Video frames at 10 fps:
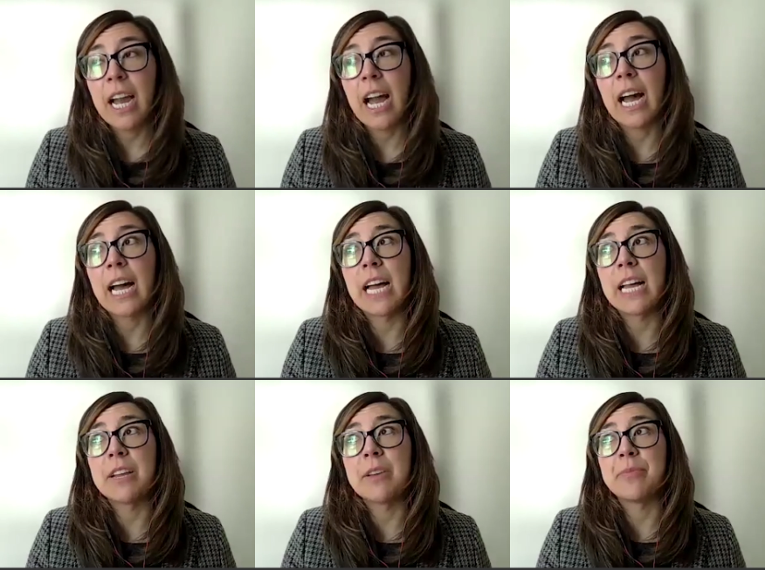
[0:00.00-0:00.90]

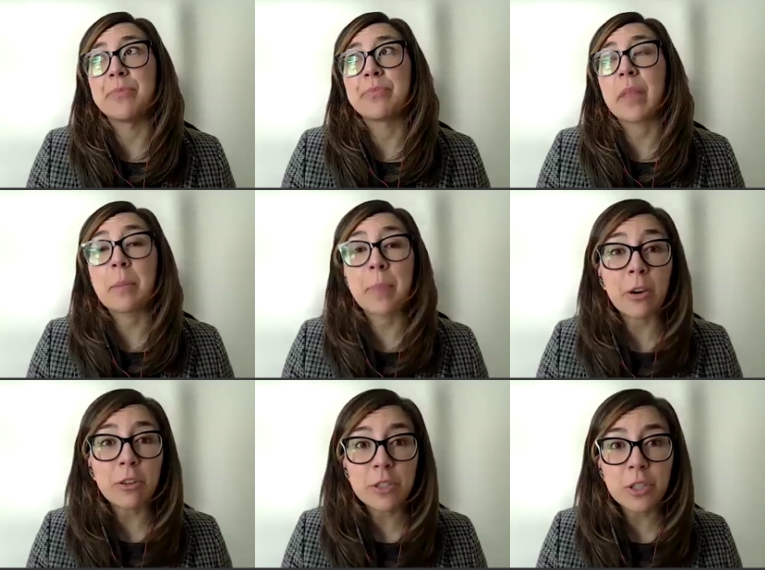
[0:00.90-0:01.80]
um, but
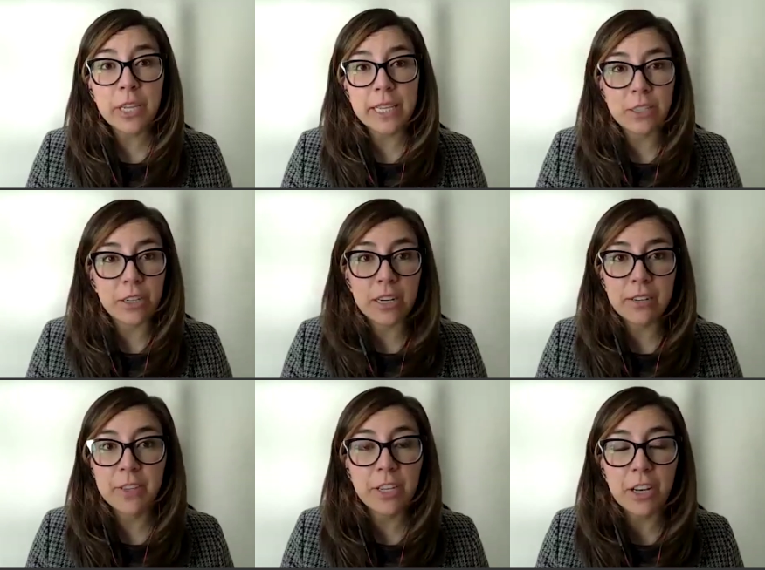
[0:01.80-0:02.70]
also
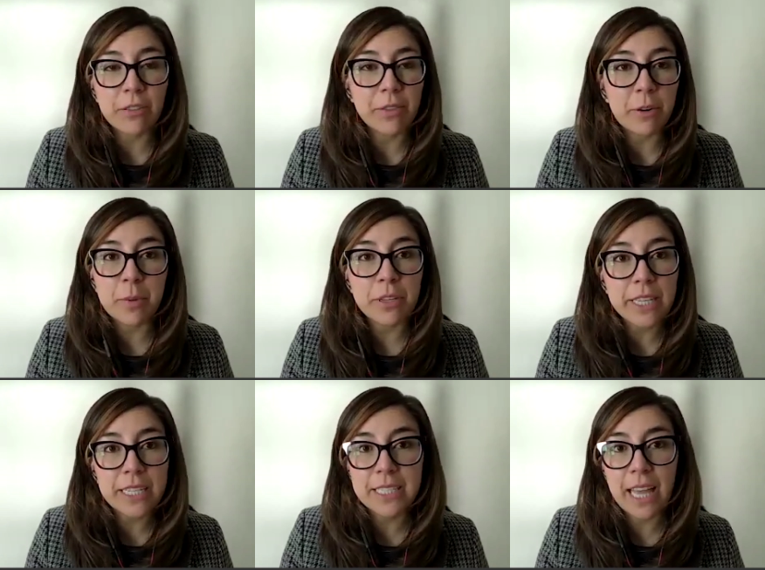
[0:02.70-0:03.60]
conserve, you know, their
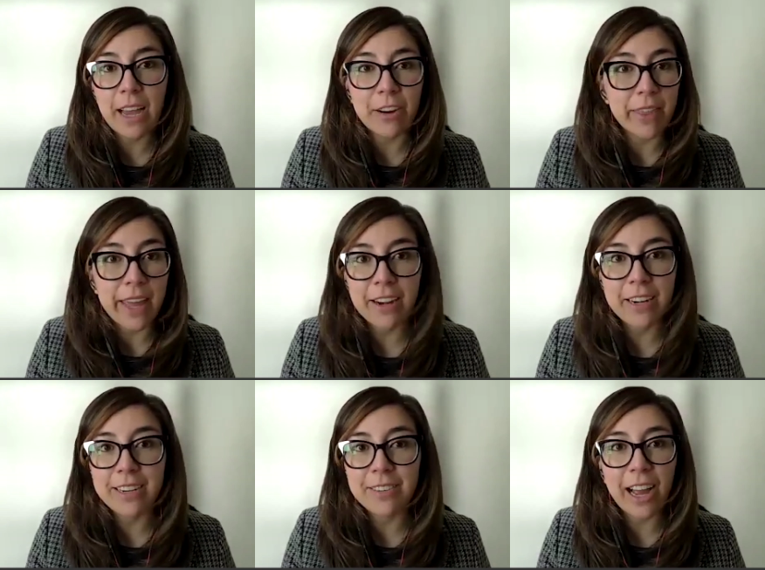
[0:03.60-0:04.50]
buildings that are
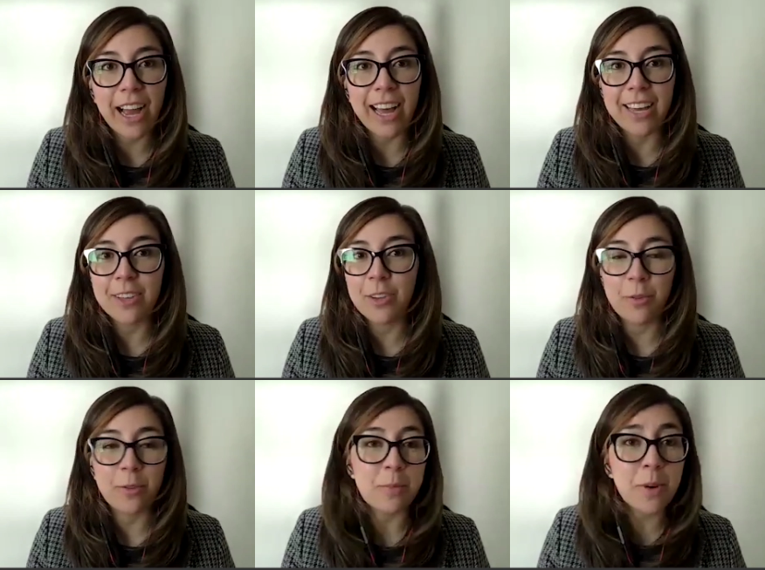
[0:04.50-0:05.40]
there, uh, you
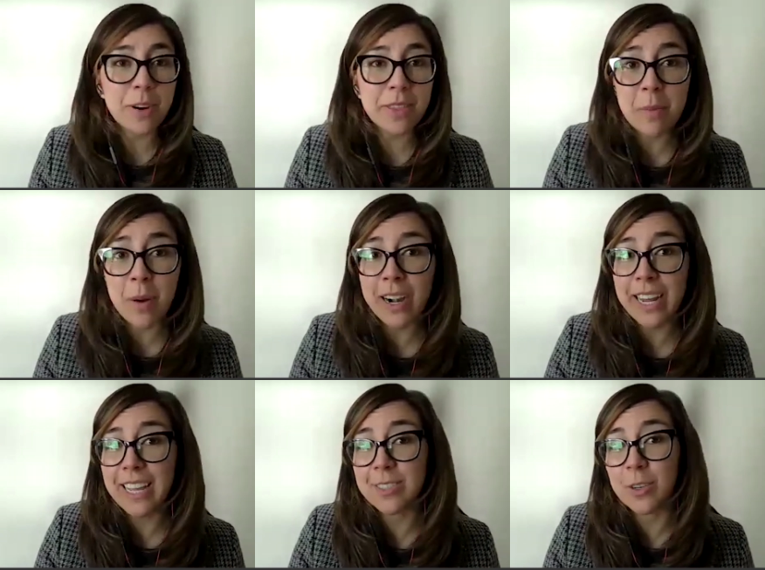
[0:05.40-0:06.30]
know, for birthday
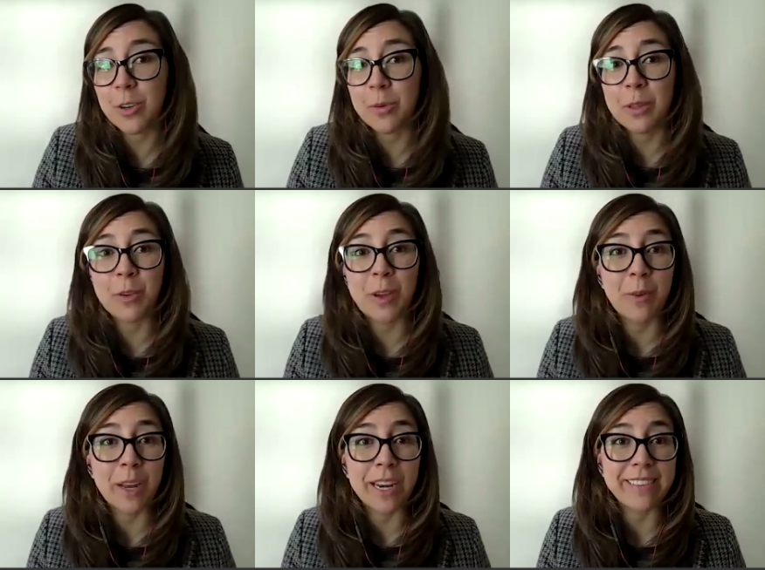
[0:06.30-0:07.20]
parties or when you
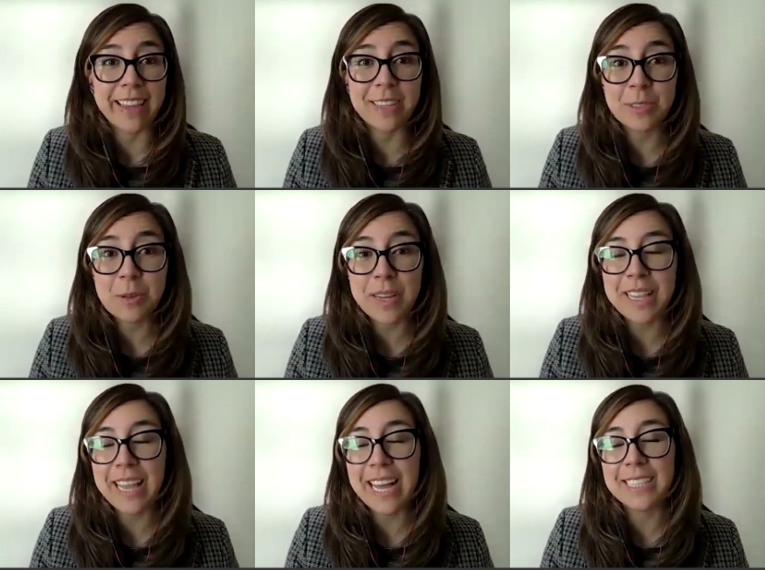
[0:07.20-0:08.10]
want to take a Zumba
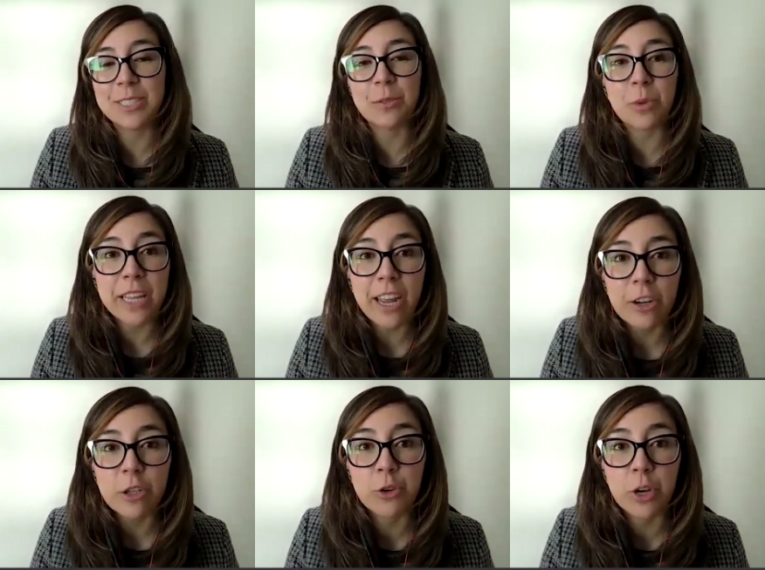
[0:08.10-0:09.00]
class. So really
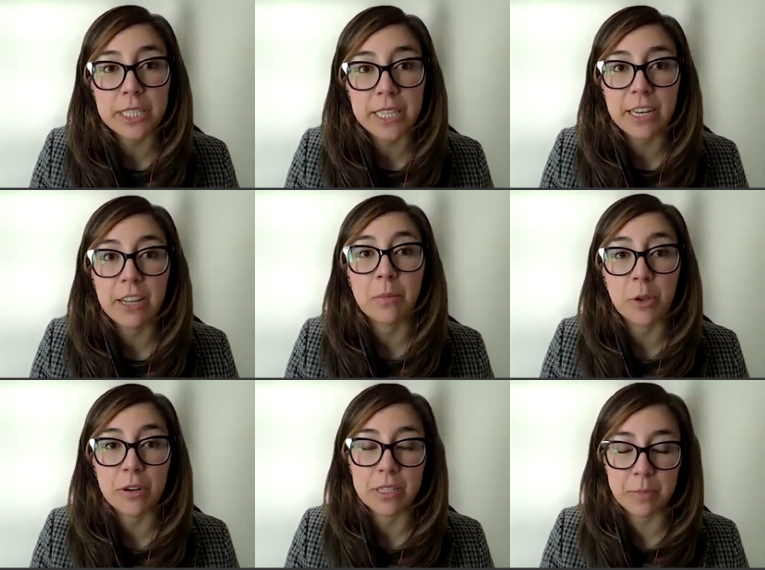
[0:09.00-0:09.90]
are trusted
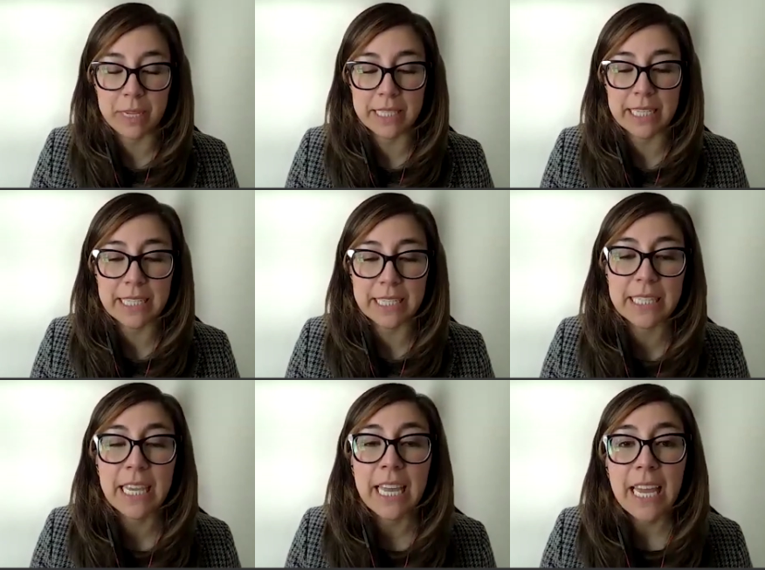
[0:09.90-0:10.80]
community spaces.
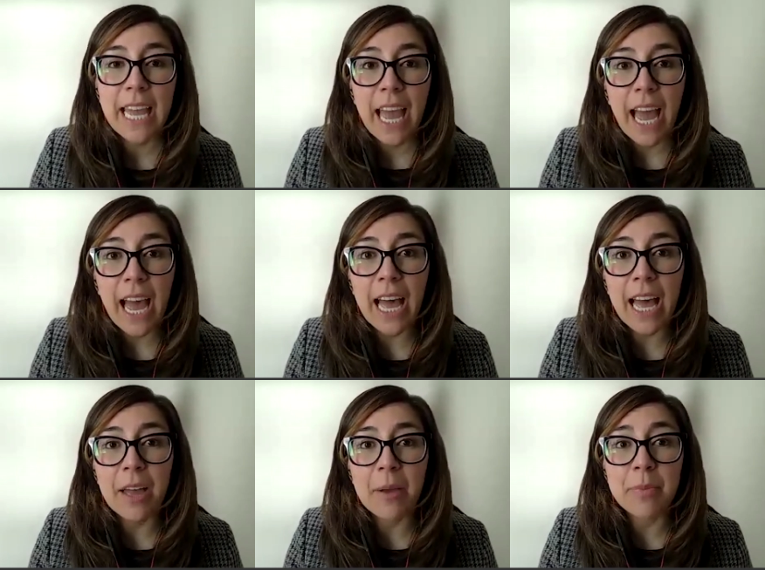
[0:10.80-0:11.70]

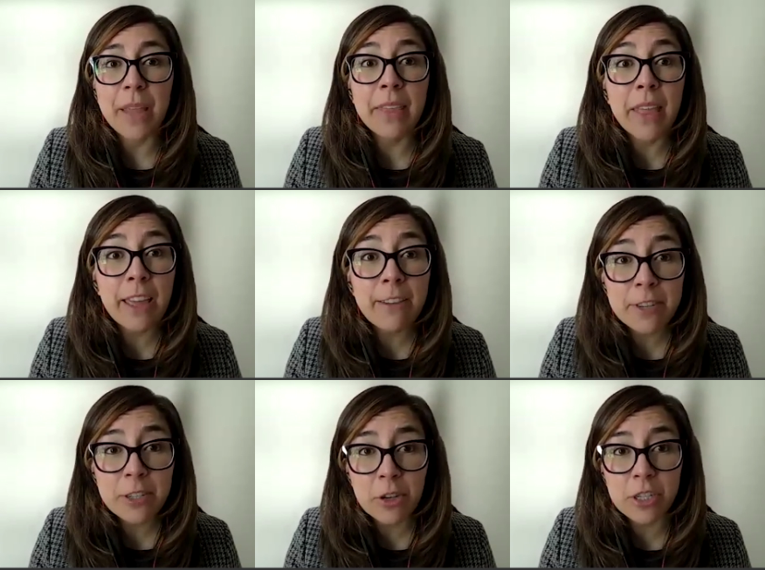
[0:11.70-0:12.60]
Um, and the
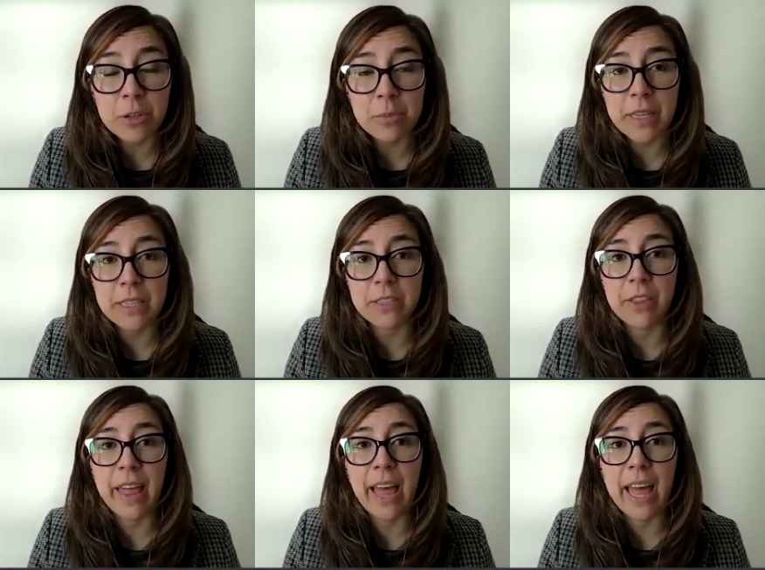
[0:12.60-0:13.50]
infrastructure piece
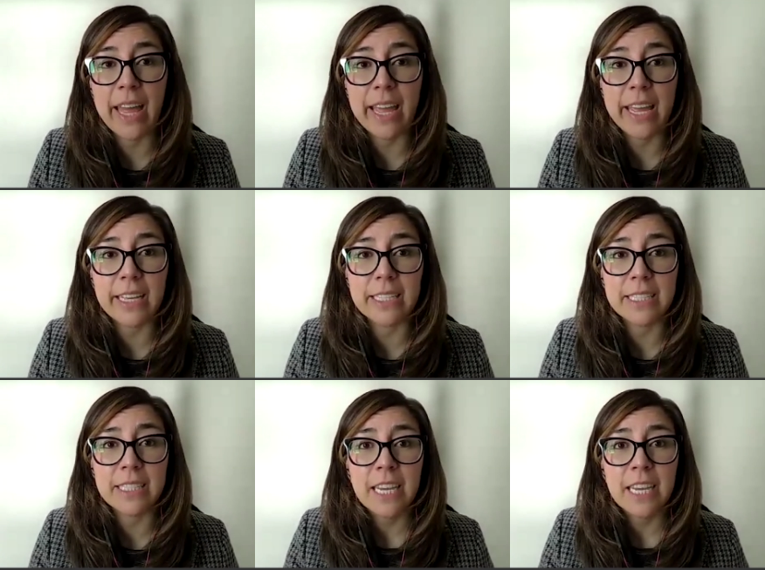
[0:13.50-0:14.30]
on that is